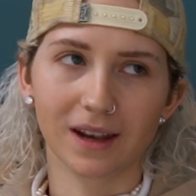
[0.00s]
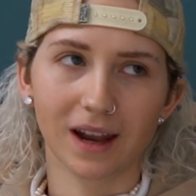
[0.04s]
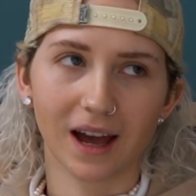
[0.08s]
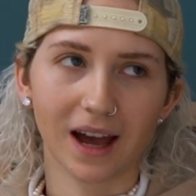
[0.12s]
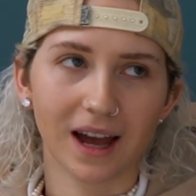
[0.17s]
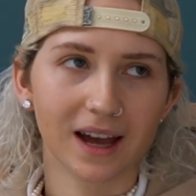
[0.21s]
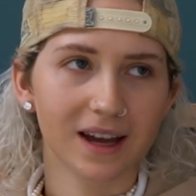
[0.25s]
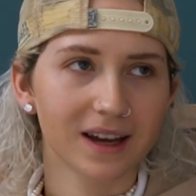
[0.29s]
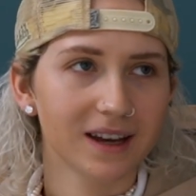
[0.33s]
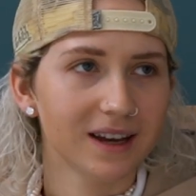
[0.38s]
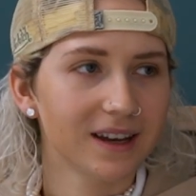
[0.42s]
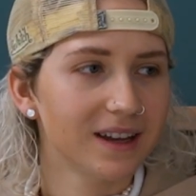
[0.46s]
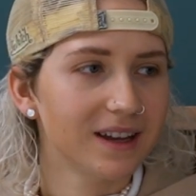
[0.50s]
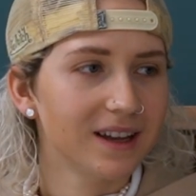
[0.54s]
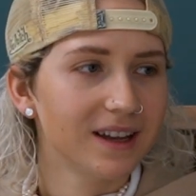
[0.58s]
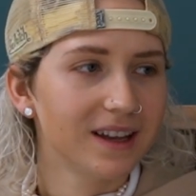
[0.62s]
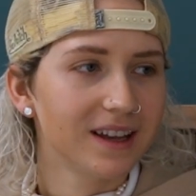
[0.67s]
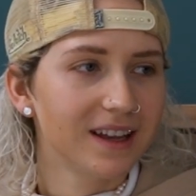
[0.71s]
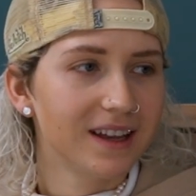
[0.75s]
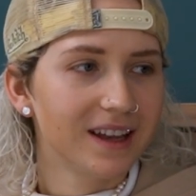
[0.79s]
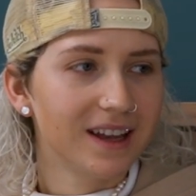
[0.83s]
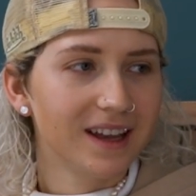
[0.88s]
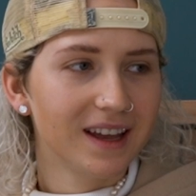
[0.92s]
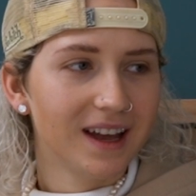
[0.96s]
Like
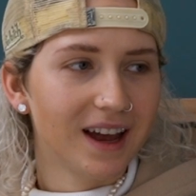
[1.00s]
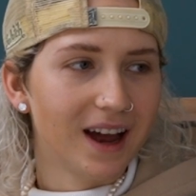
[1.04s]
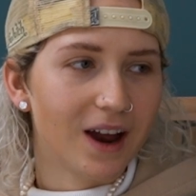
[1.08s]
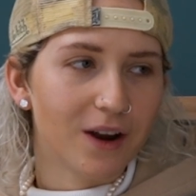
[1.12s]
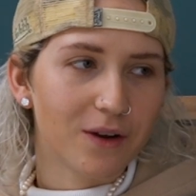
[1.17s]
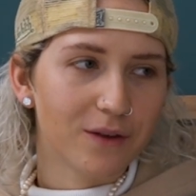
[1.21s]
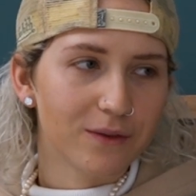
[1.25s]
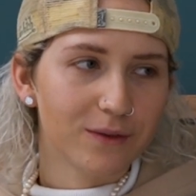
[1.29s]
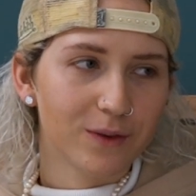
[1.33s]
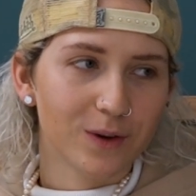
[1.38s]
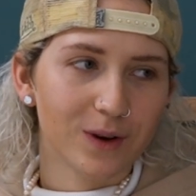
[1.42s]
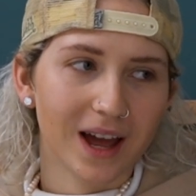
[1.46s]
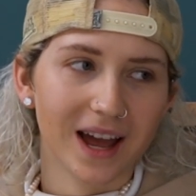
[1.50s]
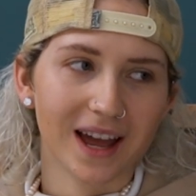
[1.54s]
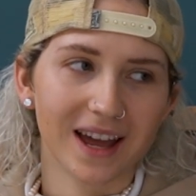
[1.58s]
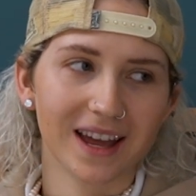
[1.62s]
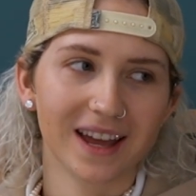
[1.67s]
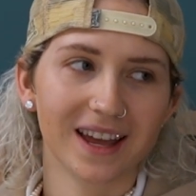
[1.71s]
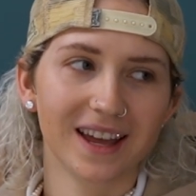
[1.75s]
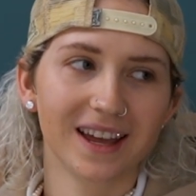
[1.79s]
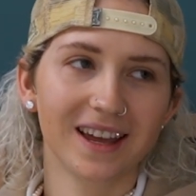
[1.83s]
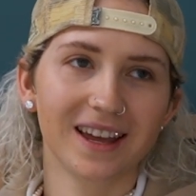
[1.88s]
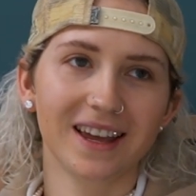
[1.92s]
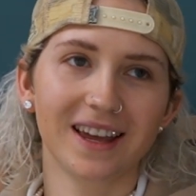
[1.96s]
I don't feel like
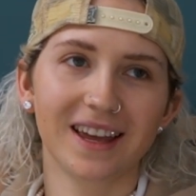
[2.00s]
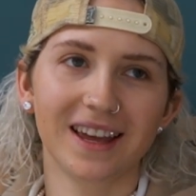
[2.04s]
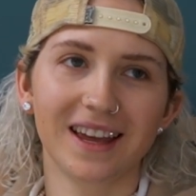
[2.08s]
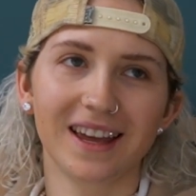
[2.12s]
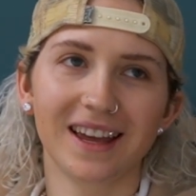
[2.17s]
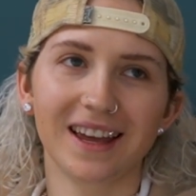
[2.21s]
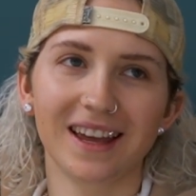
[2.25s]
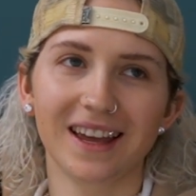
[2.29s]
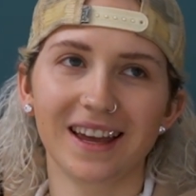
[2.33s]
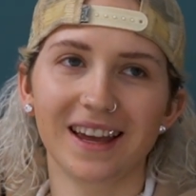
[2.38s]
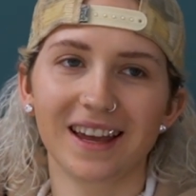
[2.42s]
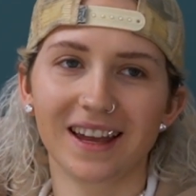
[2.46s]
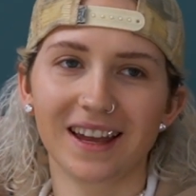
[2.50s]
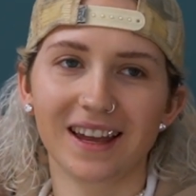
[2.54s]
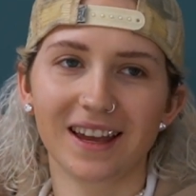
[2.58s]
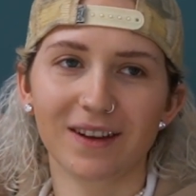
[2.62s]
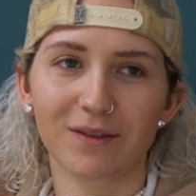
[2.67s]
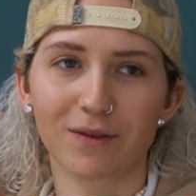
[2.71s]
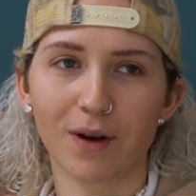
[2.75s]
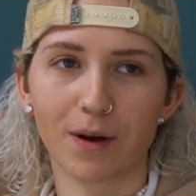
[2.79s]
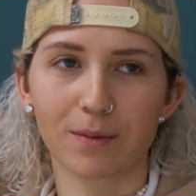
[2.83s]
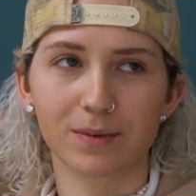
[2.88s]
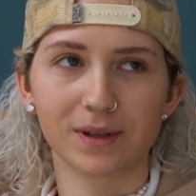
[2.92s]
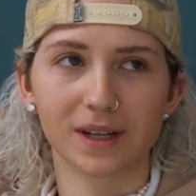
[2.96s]

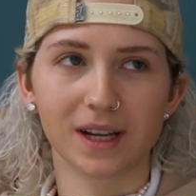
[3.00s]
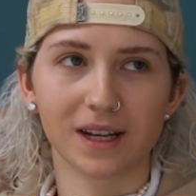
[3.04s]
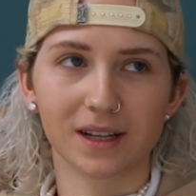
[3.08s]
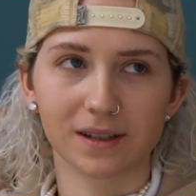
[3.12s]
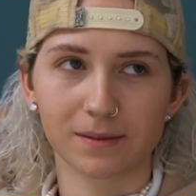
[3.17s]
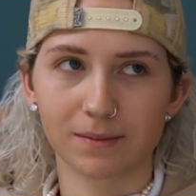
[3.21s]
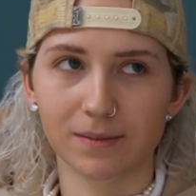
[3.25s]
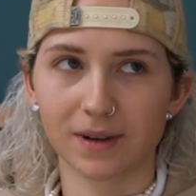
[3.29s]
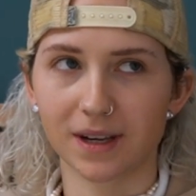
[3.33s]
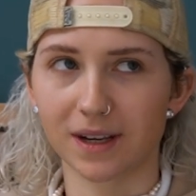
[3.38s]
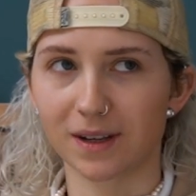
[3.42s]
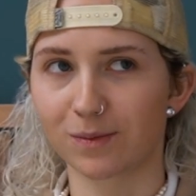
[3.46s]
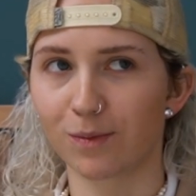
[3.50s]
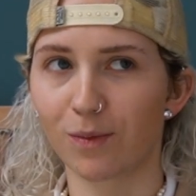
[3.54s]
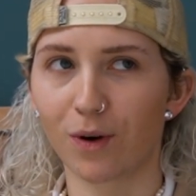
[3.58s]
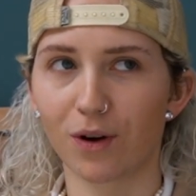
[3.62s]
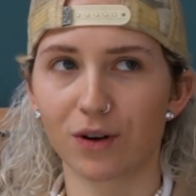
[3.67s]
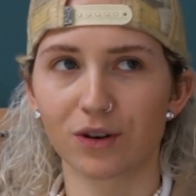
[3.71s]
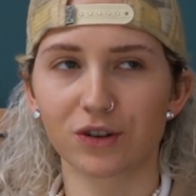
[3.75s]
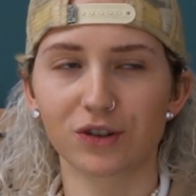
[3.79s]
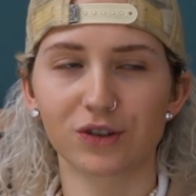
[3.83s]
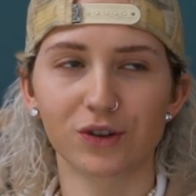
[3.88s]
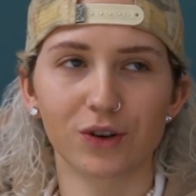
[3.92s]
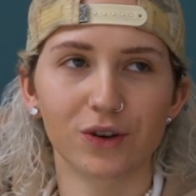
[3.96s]
it represents me as
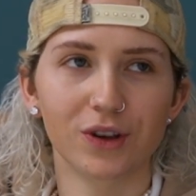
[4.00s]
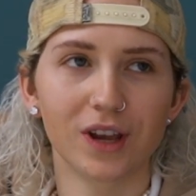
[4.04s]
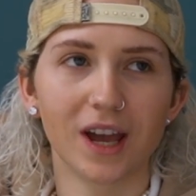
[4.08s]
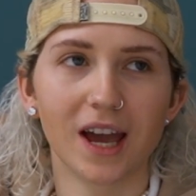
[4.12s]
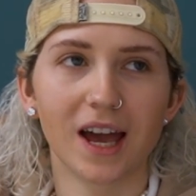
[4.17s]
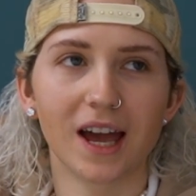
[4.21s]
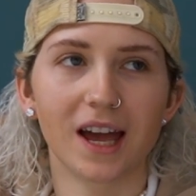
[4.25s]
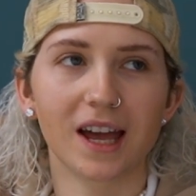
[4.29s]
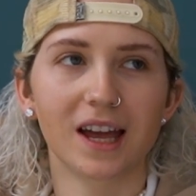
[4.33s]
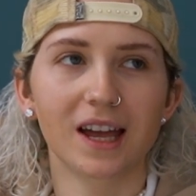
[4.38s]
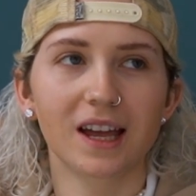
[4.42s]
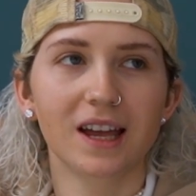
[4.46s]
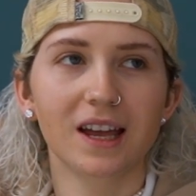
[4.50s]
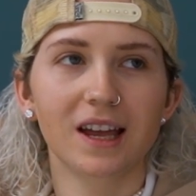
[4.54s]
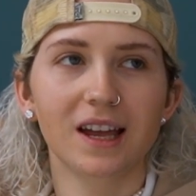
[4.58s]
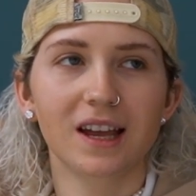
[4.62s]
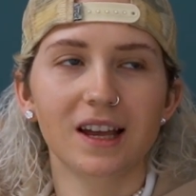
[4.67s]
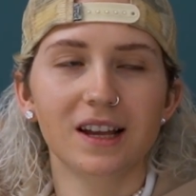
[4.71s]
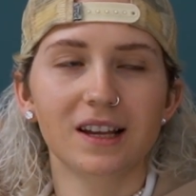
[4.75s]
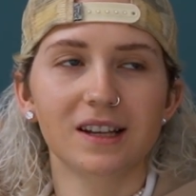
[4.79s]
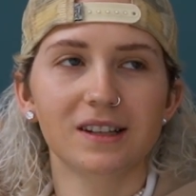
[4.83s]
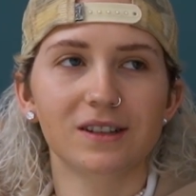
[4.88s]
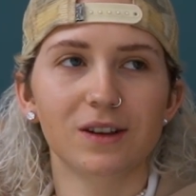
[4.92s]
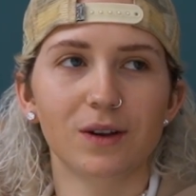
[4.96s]
much. So yeah,
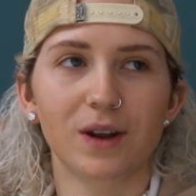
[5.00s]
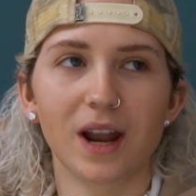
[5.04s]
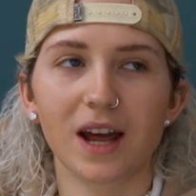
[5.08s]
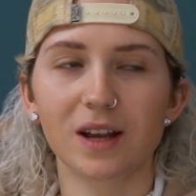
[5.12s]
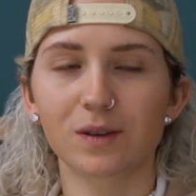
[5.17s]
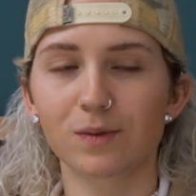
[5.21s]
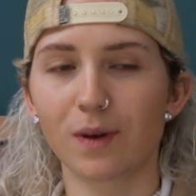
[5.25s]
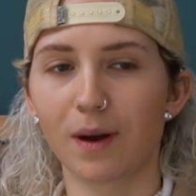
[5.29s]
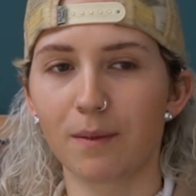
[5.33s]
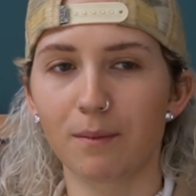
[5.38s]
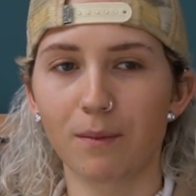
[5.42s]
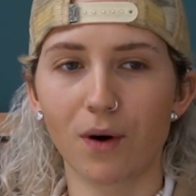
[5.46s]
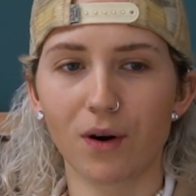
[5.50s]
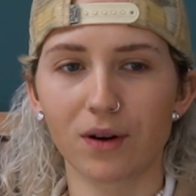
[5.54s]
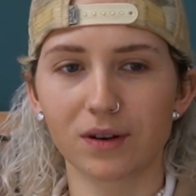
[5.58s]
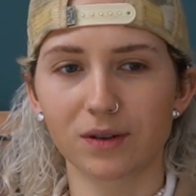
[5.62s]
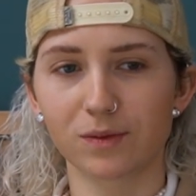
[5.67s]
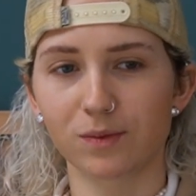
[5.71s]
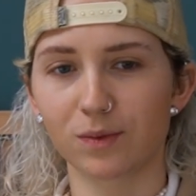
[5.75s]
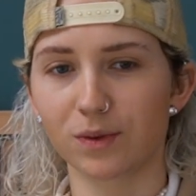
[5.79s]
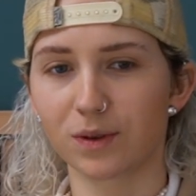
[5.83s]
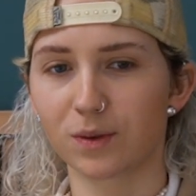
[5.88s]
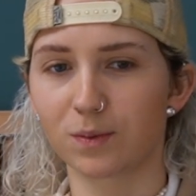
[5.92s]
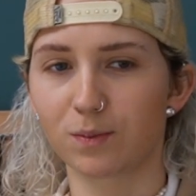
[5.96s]
so that's when
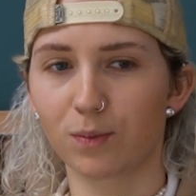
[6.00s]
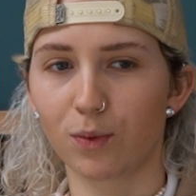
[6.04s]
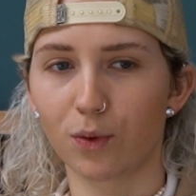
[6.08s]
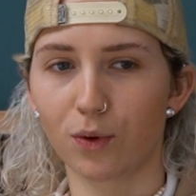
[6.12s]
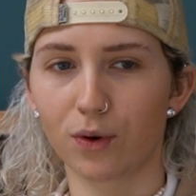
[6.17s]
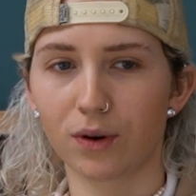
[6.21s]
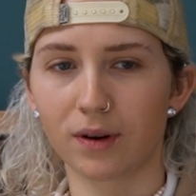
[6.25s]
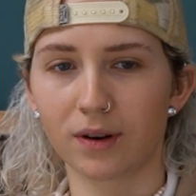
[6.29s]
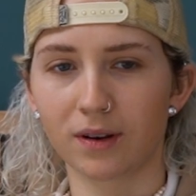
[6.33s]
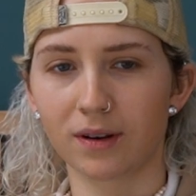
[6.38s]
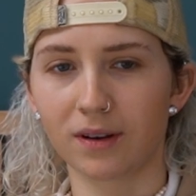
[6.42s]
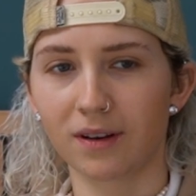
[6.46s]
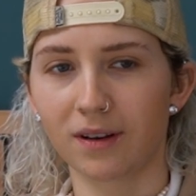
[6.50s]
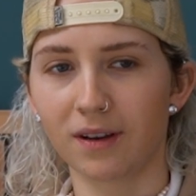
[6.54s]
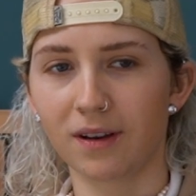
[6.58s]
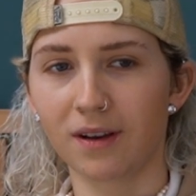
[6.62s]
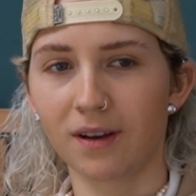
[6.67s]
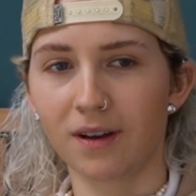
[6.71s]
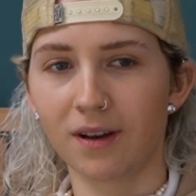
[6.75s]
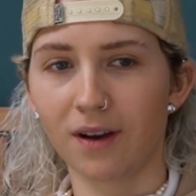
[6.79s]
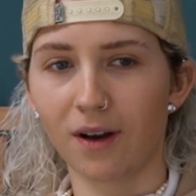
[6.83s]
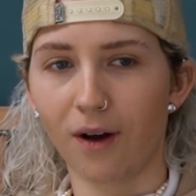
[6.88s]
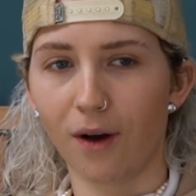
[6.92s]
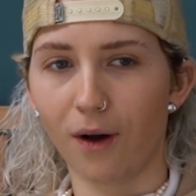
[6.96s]
Marz was born.
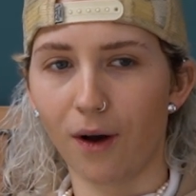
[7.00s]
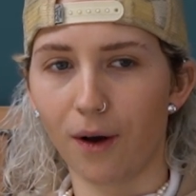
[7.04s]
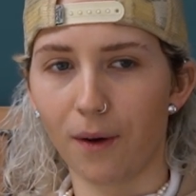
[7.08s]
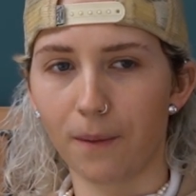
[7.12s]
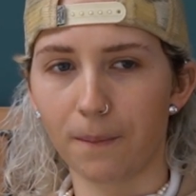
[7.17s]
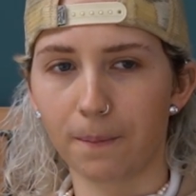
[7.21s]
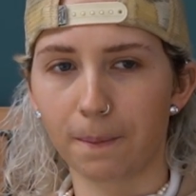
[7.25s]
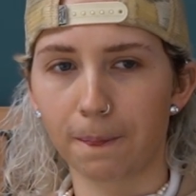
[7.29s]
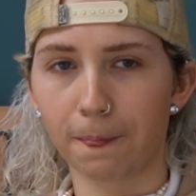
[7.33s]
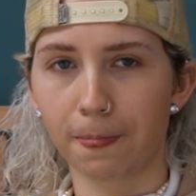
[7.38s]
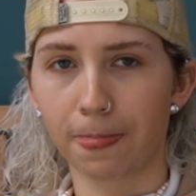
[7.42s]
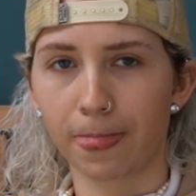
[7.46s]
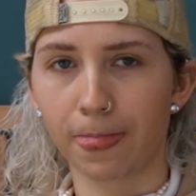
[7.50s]
But